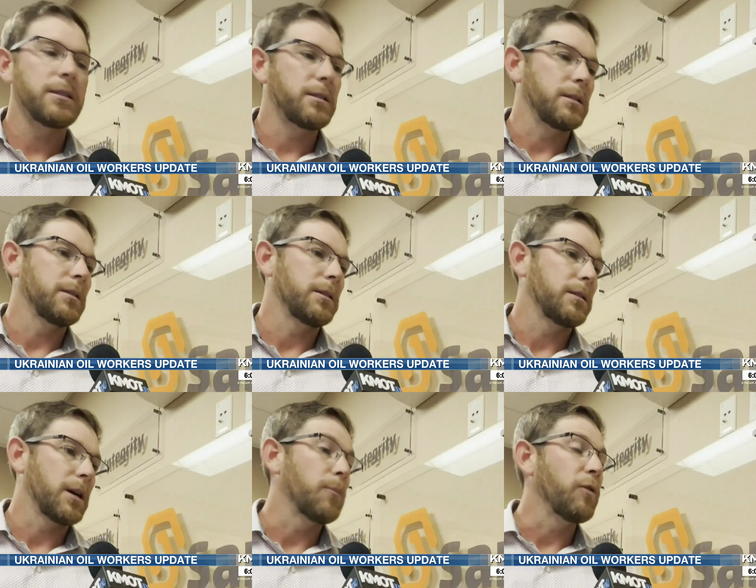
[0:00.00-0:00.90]
to, to, to
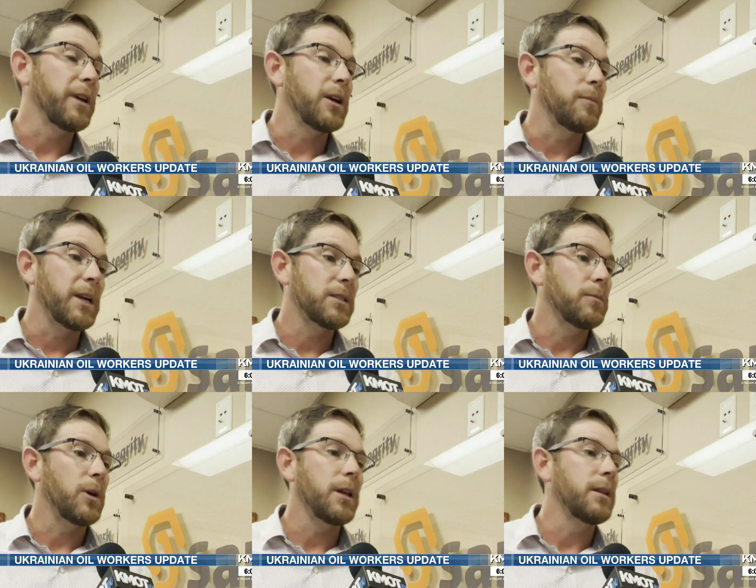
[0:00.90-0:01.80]
come over here and make some
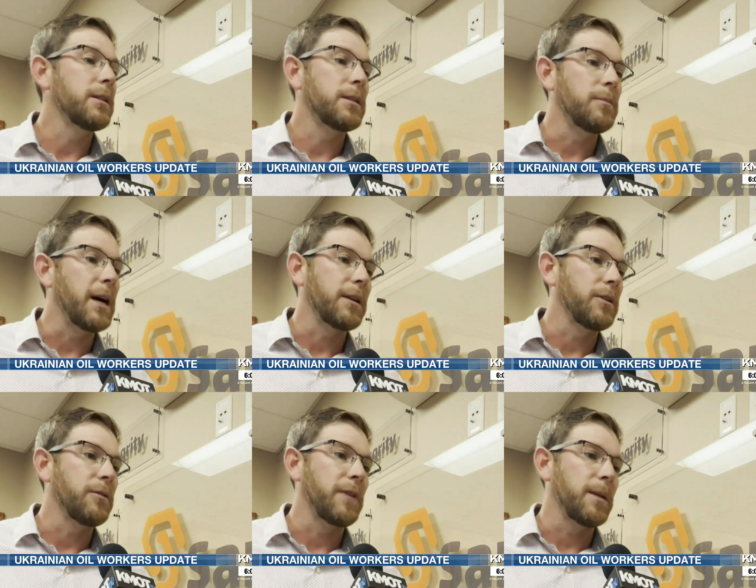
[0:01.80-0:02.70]
money to send back to
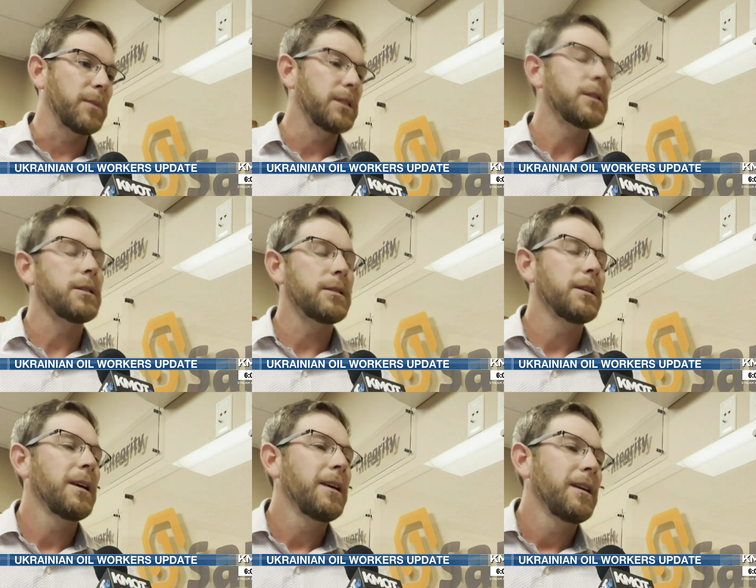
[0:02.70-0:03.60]
their families, it's
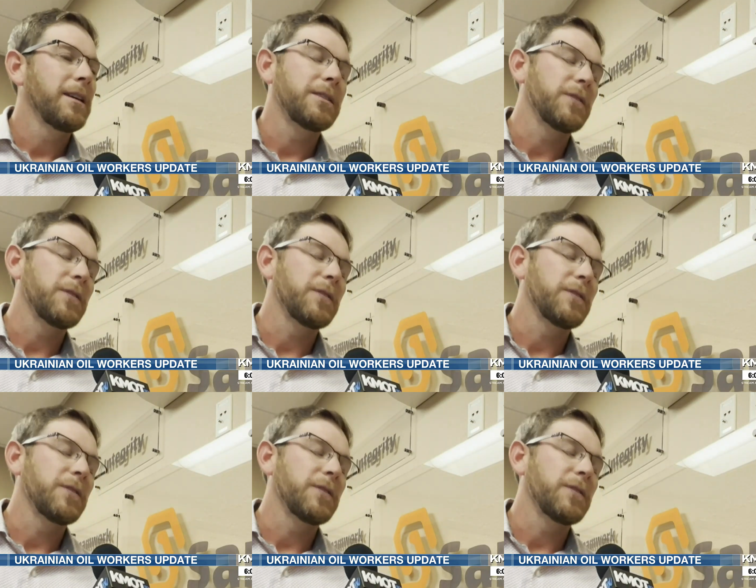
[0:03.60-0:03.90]
it's very